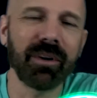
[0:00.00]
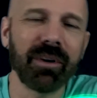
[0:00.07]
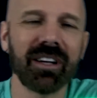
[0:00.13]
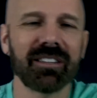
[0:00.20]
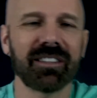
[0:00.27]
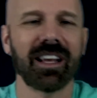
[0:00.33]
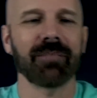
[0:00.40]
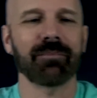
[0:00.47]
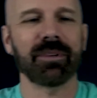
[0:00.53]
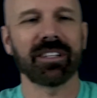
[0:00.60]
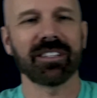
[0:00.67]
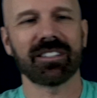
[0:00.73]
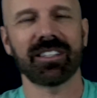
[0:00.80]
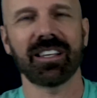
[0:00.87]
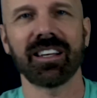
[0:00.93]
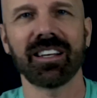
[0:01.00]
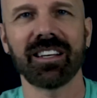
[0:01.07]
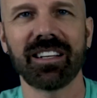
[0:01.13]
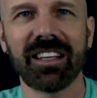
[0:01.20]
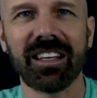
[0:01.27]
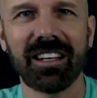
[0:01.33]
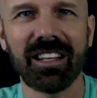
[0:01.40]
But that being
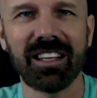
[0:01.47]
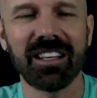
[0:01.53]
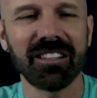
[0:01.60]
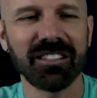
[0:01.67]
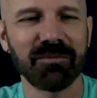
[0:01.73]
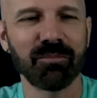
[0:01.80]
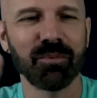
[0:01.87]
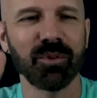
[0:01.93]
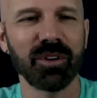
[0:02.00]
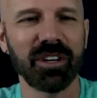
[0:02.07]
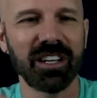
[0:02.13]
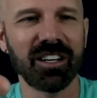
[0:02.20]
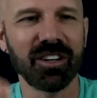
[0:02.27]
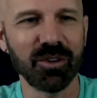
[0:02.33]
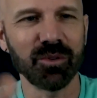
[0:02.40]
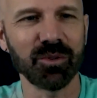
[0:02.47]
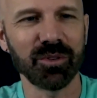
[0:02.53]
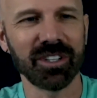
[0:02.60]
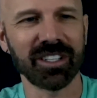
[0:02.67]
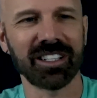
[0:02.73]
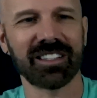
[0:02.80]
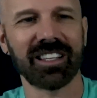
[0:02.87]
said, it is pretty
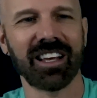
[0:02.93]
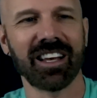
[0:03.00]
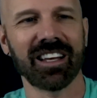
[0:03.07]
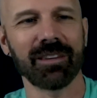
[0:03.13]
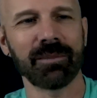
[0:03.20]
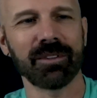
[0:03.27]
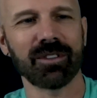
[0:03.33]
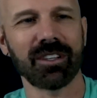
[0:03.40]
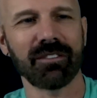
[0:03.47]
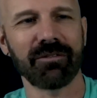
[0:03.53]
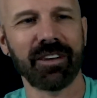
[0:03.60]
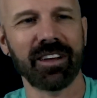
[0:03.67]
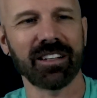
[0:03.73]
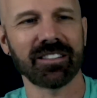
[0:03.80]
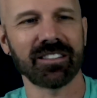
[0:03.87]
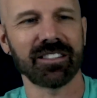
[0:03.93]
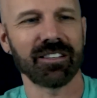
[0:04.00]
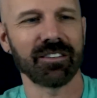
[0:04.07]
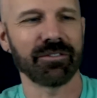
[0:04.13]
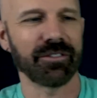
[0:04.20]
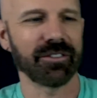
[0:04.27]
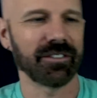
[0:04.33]
cool. Look at that. Let me try the fan
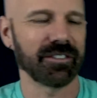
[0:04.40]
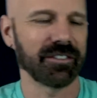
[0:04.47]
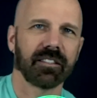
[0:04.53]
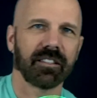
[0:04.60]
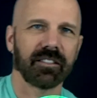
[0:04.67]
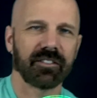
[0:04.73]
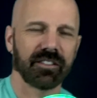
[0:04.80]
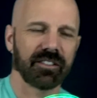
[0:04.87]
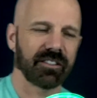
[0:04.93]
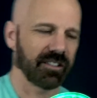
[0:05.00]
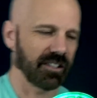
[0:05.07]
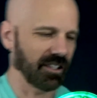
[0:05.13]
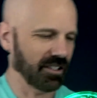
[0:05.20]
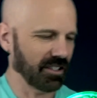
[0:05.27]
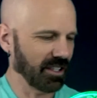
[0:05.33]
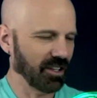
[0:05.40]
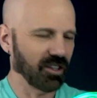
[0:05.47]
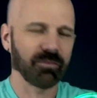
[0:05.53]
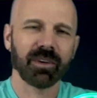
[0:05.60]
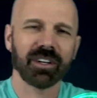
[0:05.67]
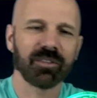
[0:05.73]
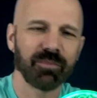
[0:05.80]
itself. I'll just uh, sit here
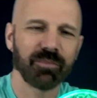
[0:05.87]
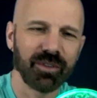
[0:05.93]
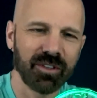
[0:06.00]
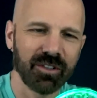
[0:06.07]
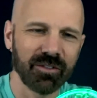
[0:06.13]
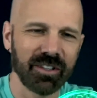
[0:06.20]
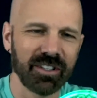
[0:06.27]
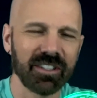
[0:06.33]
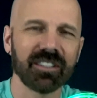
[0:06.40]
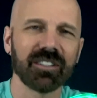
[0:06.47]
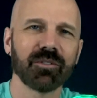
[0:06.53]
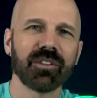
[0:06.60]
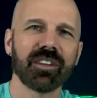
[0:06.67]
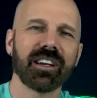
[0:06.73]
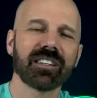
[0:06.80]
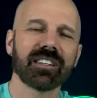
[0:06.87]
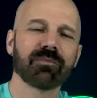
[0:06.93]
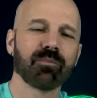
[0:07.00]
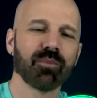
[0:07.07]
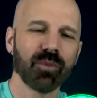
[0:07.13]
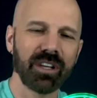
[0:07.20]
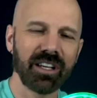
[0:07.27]
on my computer and uh, with a nice
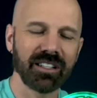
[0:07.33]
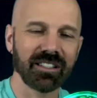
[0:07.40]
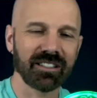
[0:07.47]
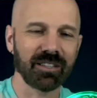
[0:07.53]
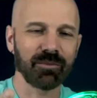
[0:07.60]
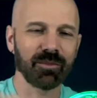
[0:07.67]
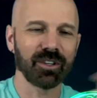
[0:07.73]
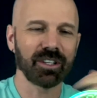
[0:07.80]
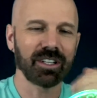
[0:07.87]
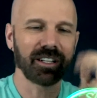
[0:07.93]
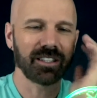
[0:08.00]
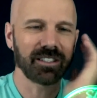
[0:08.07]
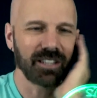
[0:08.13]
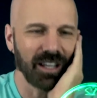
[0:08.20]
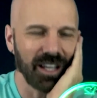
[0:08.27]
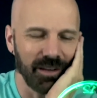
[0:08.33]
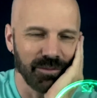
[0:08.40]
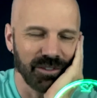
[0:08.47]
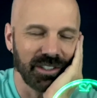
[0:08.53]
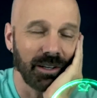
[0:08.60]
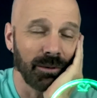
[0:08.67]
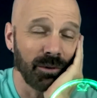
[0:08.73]
breeze as I'm looking at the time
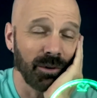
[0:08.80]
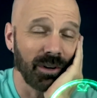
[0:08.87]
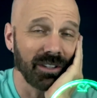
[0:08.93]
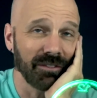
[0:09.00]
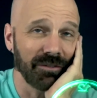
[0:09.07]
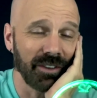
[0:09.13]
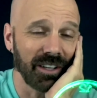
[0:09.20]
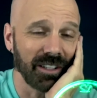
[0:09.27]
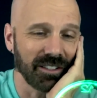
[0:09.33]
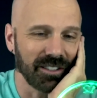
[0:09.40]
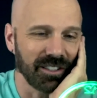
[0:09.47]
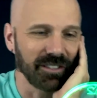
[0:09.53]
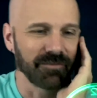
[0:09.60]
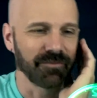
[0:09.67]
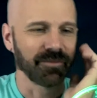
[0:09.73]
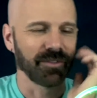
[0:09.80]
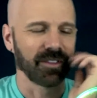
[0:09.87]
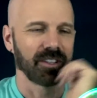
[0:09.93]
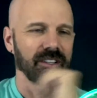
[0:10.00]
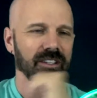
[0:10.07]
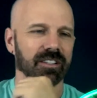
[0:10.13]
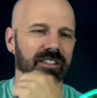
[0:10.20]
staring me right in the face.
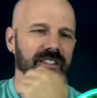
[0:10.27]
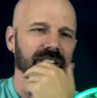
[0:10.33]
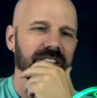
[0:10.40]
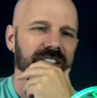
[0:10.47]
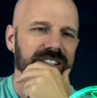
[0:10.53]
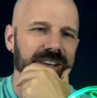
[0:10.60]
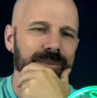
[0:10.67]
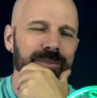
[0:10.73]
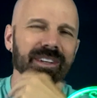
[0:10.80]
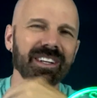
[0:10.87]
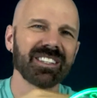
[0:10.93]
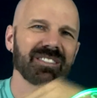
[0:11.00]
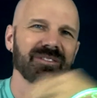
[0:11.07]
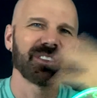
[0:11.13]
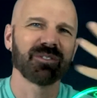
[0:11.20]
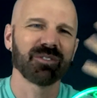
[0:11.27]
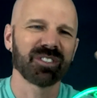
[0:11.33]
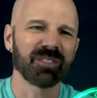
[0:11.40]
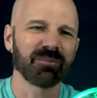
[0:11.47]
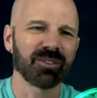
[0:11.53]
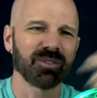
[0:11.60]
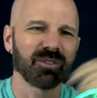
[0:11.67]
It'd be nice if there was
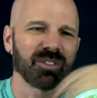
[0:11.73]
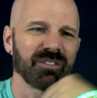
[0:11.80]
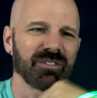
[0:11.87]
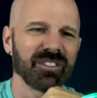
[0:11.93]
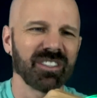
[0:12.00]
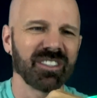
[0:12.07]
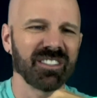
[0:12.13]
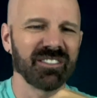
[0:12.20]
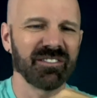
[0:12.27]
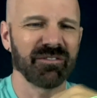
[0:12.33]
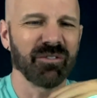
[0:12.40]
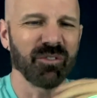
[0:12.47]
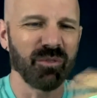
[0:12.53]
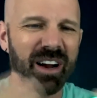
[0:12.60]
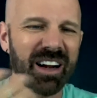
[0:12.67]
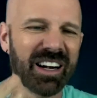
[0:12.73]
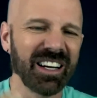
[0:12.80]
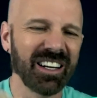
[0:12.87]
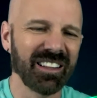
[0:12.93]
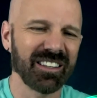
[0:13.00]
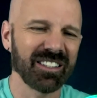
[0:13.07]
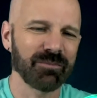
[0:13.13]
some sort of a variety
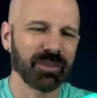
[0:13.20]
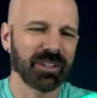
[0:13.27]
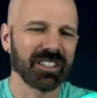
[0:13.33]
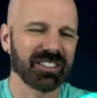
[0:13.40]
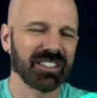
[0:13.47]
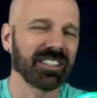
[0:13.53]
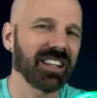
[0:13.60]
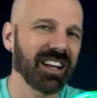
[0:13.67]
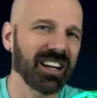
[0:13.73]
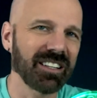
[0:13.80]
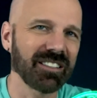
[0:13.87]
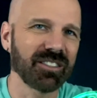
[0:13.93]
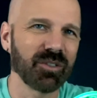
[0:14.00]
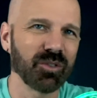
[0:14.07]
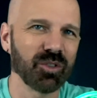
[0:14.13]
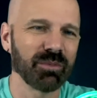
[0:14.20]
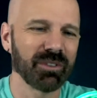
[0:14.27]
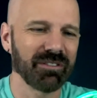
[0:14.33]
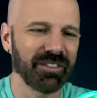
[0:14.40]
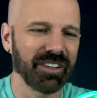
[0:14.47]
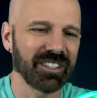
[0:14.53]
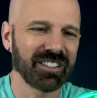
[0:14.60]
to this because the clock is cool, but
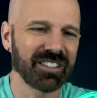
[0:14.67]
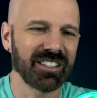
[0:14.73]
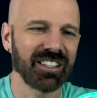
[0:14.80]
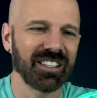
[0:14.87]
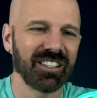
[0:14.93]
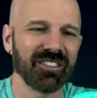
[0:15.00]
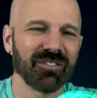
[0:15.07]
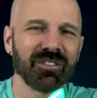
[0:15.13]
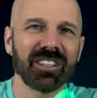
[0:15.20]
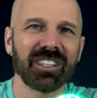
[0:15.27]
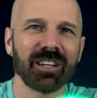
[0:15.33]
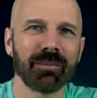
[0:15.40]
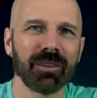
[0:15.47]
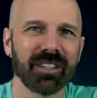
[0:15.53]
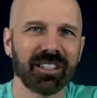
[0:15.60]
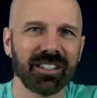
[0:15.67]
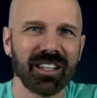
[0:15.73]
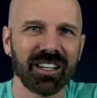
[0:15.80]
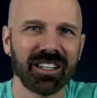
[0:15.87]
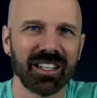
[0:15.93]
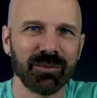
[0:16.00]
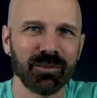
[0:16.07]
eventually you don't really care about the
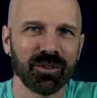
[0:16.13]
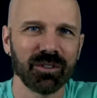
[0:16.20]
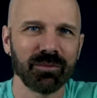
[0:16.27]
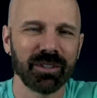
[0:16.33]
clock anymore.